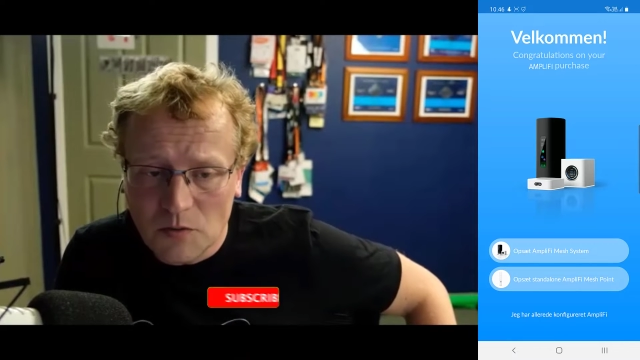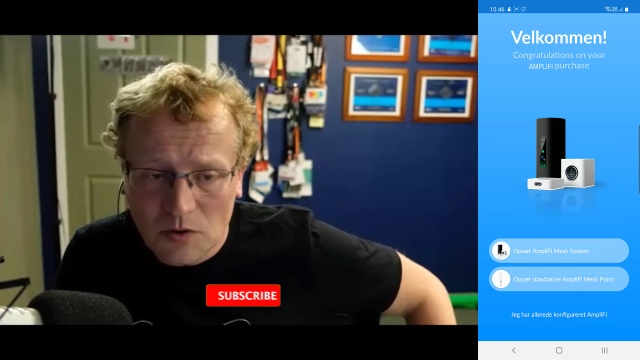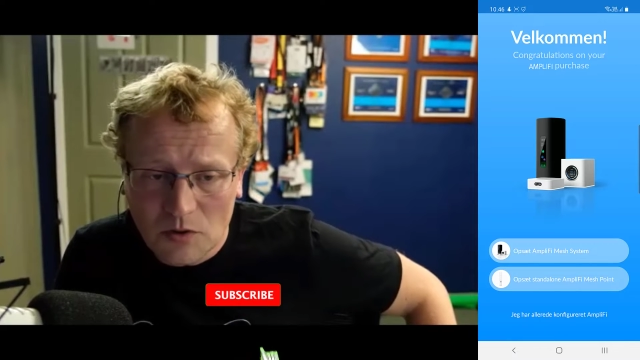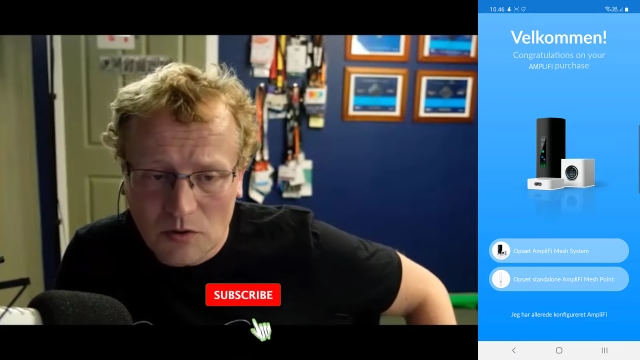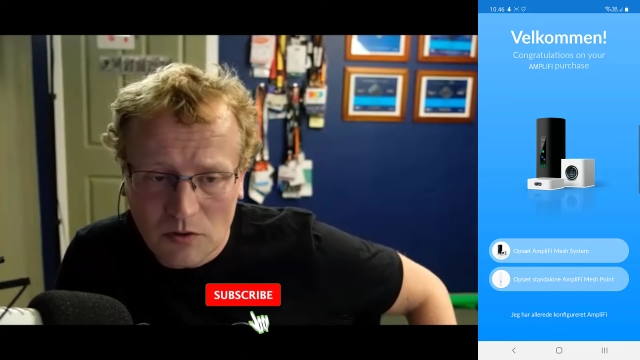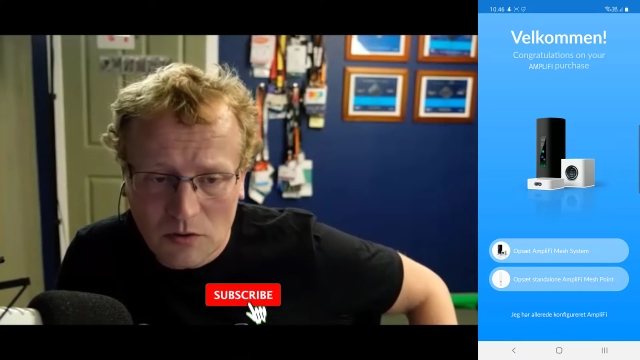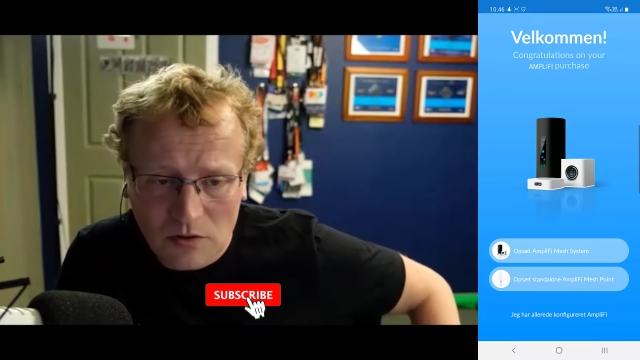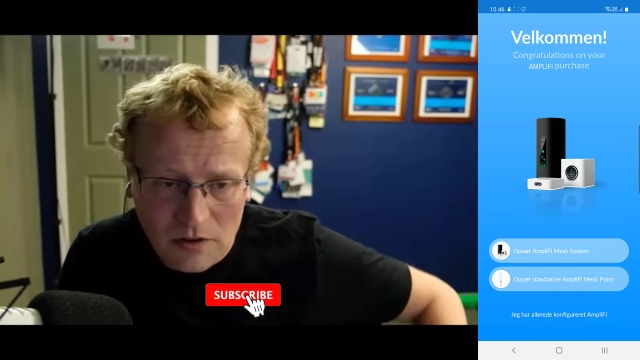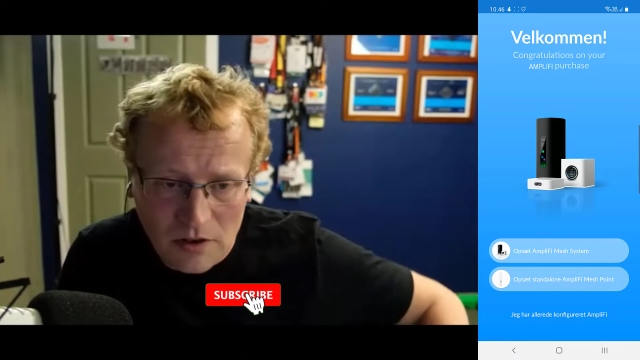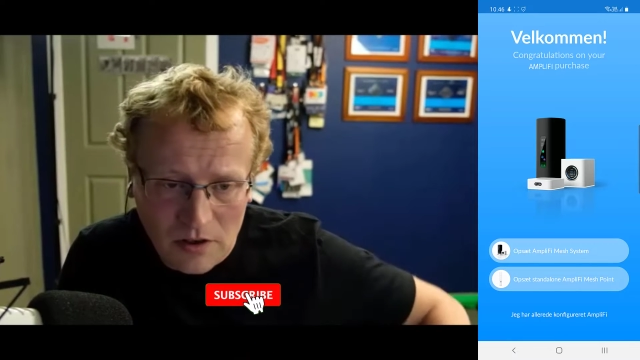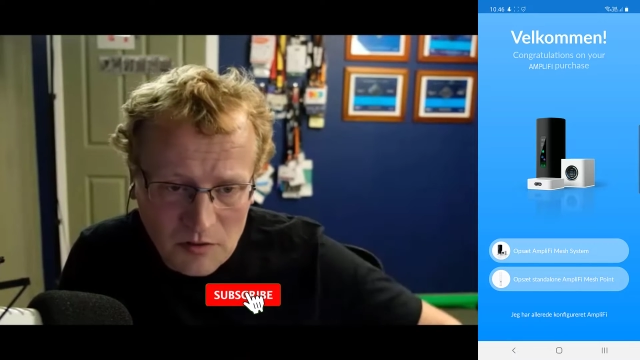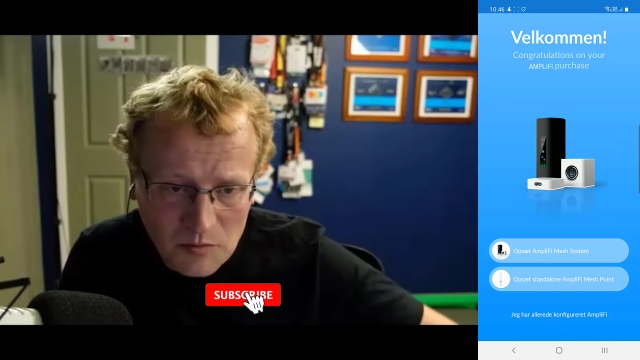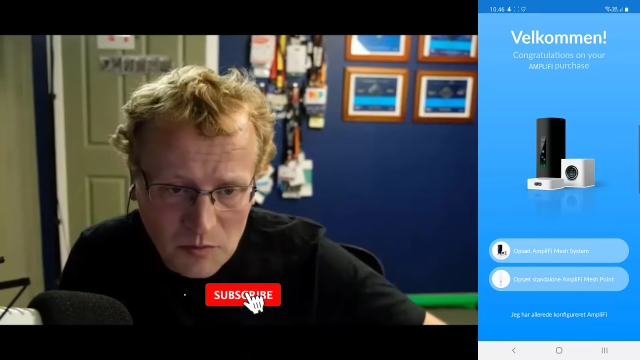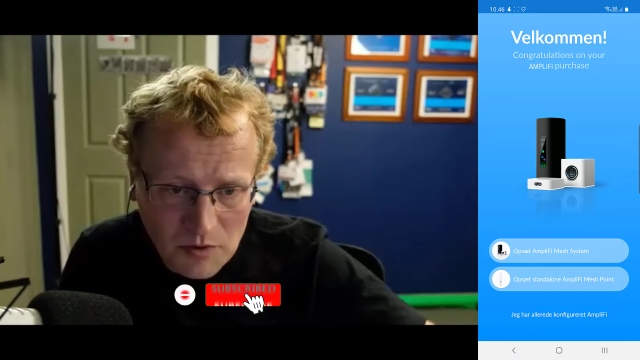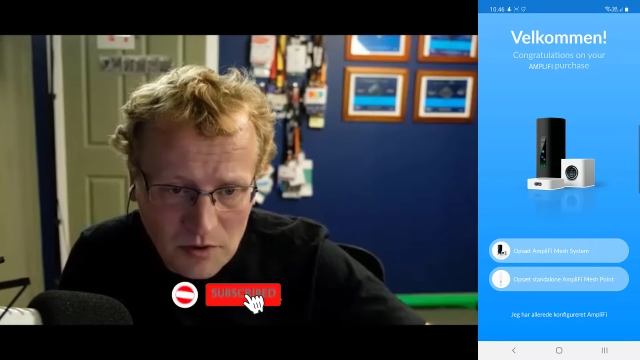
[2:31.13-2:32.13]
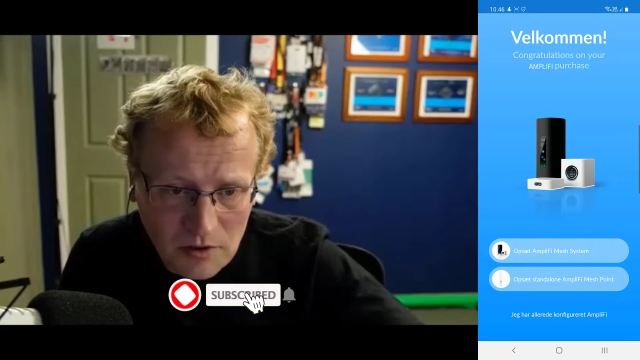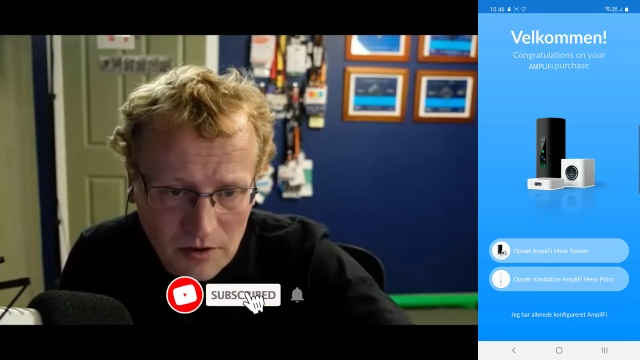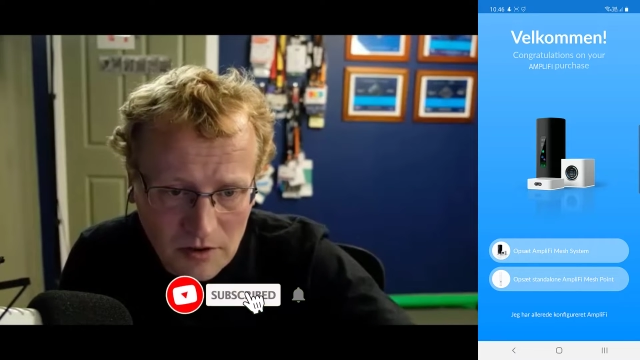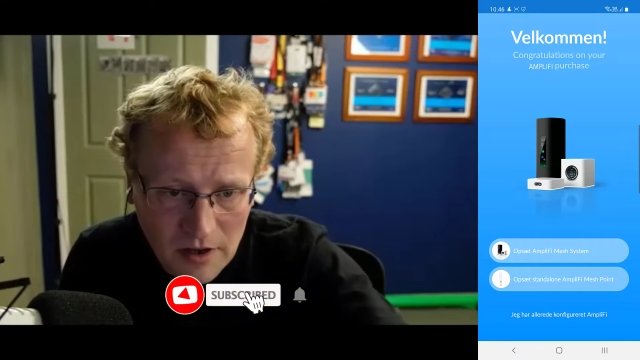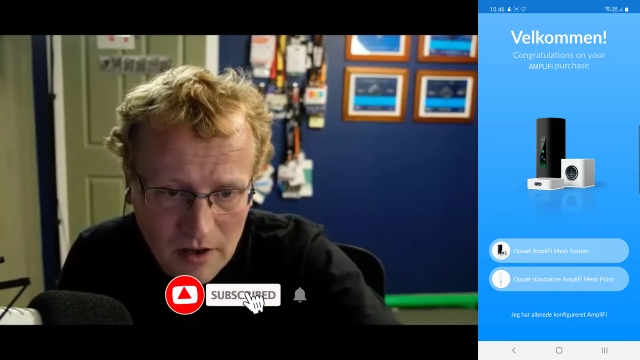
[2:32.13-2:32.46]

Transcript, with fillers: We could do it in Danish, but we're not.